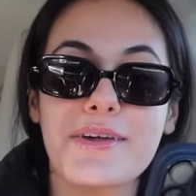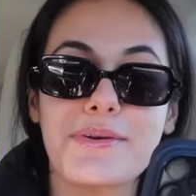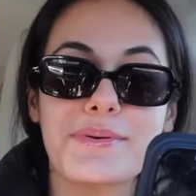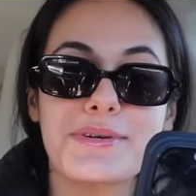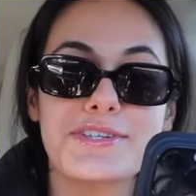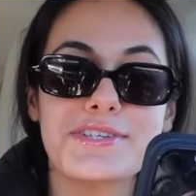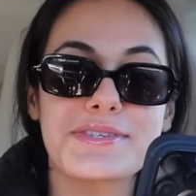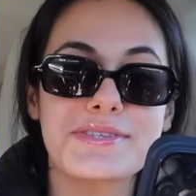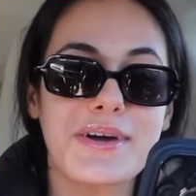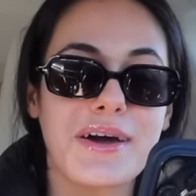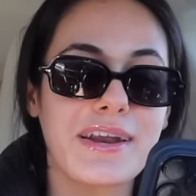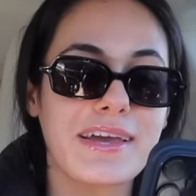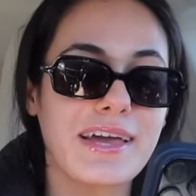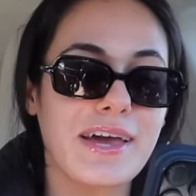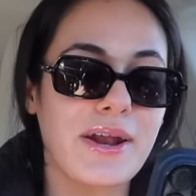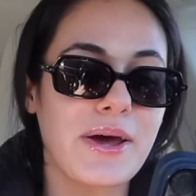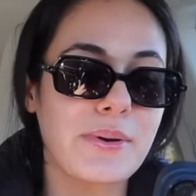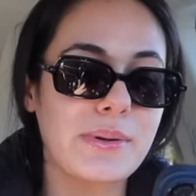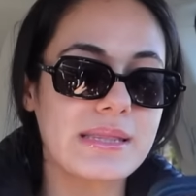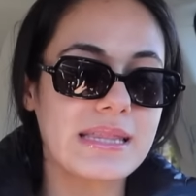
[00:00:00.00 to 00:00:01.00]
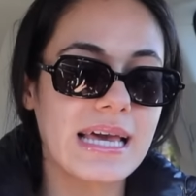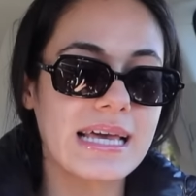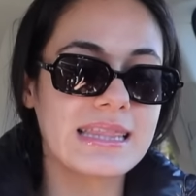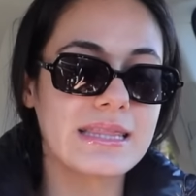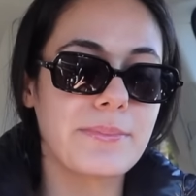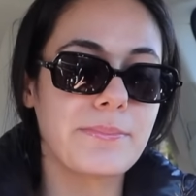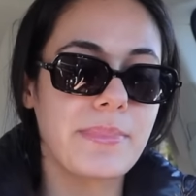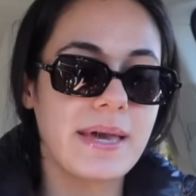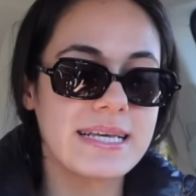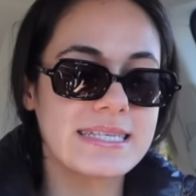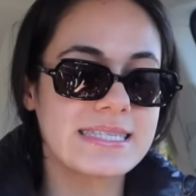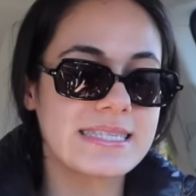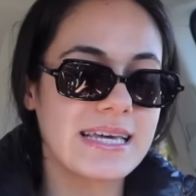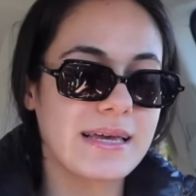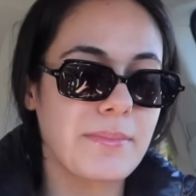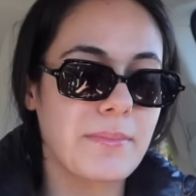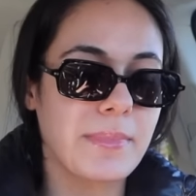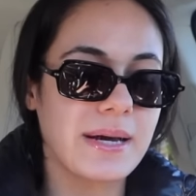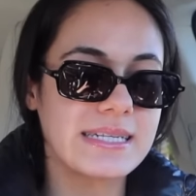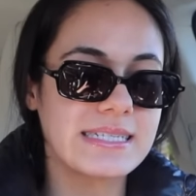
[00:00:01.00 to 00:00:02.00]
then we just gotta get on with like the
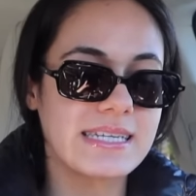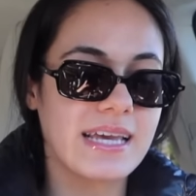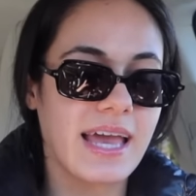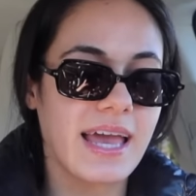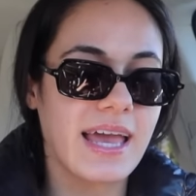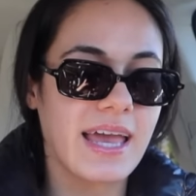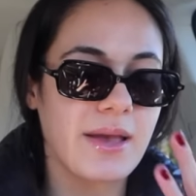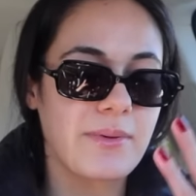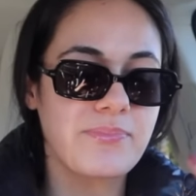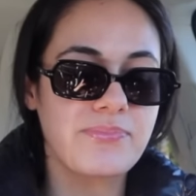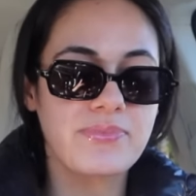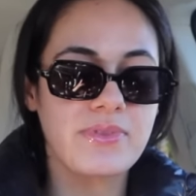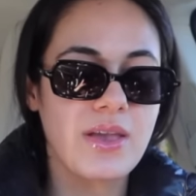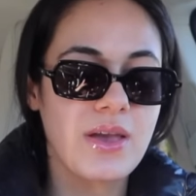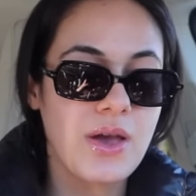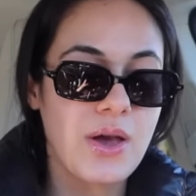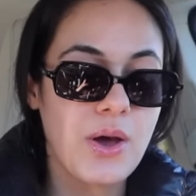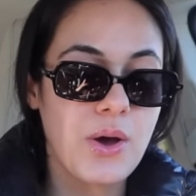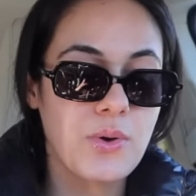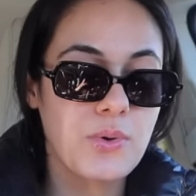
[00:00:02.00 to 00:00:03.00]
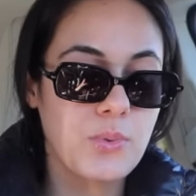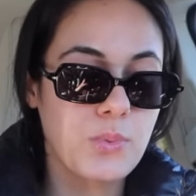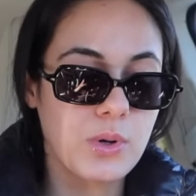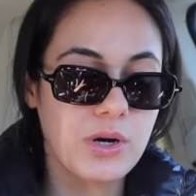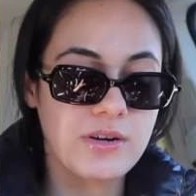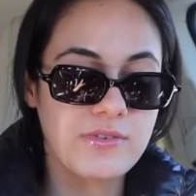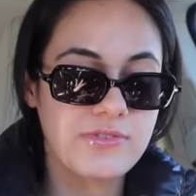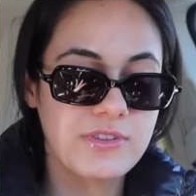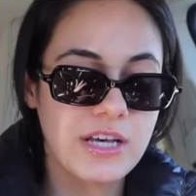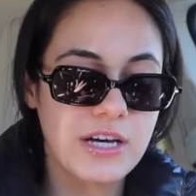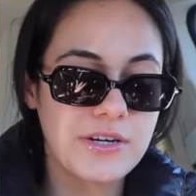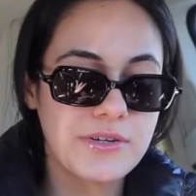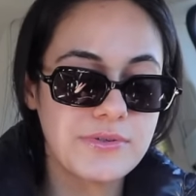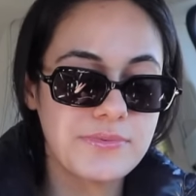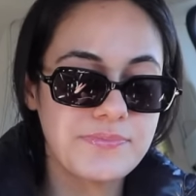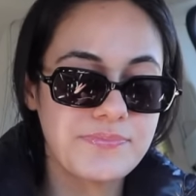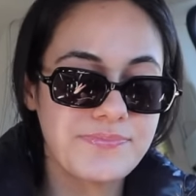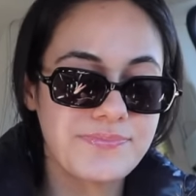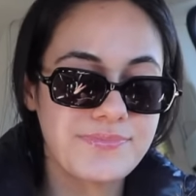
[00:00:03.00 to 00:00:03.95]
basic Monday workflow.